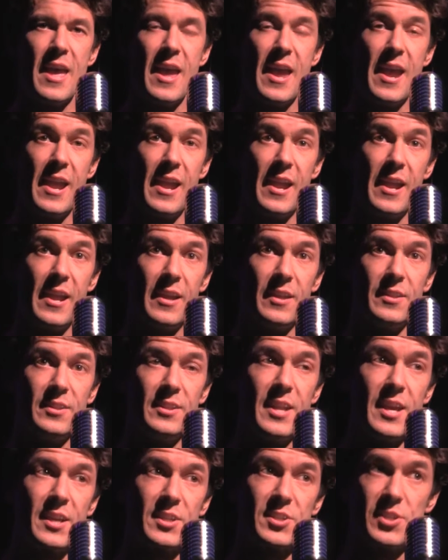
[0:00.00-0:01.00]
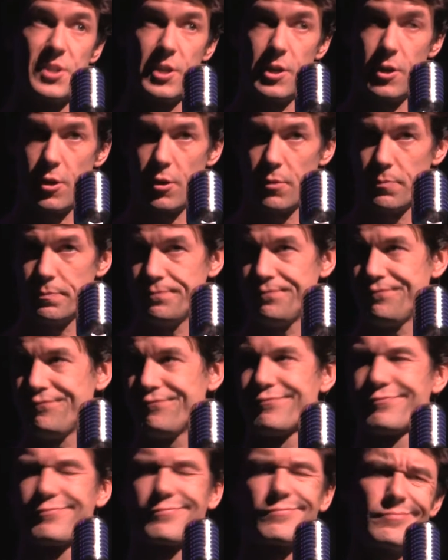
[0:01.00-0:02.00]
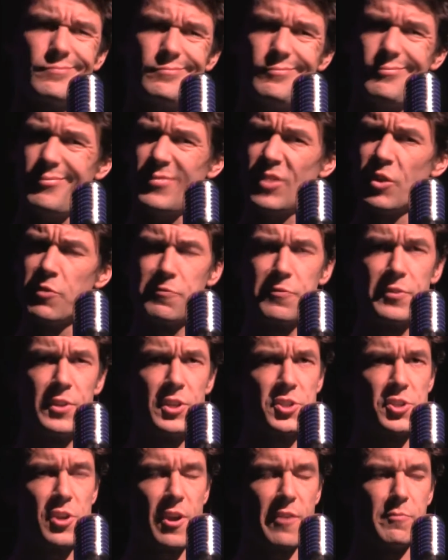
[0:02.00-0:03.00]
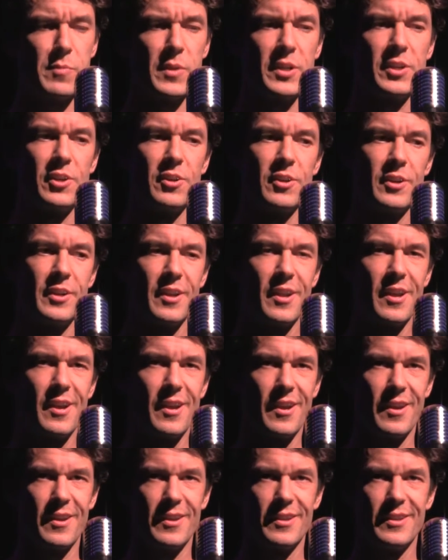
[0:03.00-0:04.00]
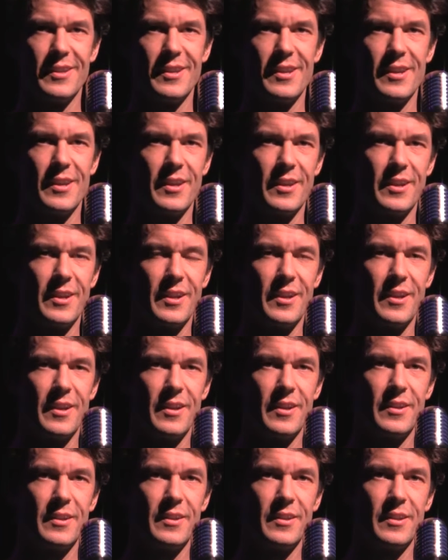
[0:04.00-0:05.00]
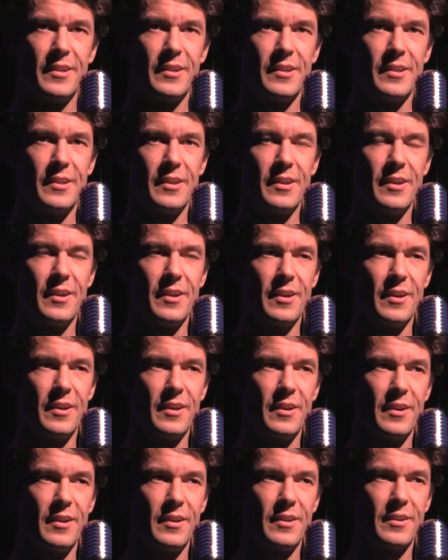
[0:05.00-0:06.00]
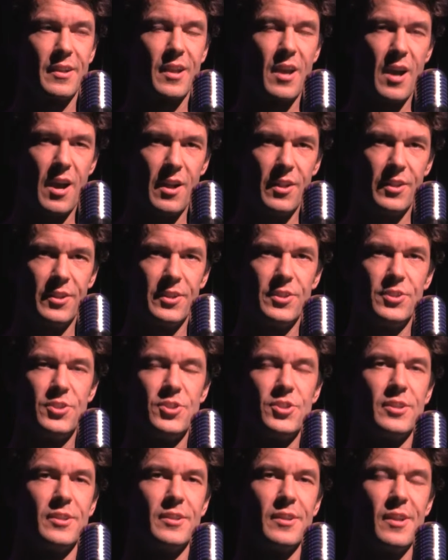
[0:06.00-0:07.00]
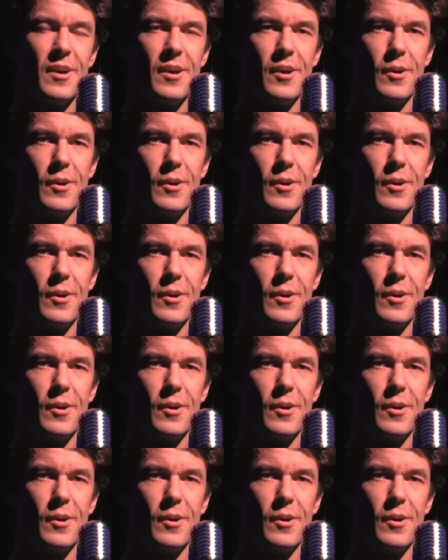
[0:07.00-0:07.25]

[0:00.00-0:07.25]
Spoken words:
And the next year, finished off my year at college, and